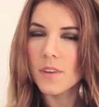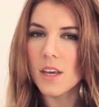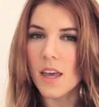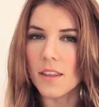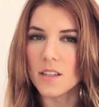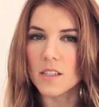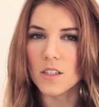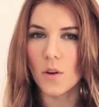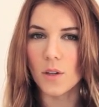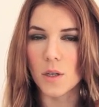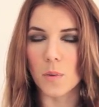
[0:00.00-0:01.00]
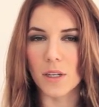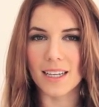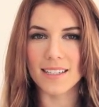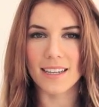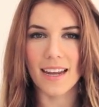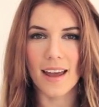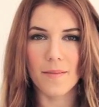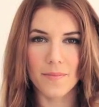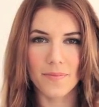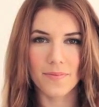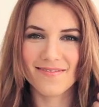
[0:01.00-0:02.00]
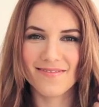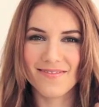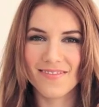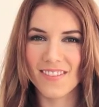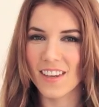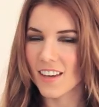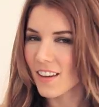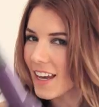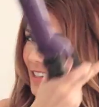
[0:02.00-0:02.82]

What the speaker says: and then slowly releasing it. Okay,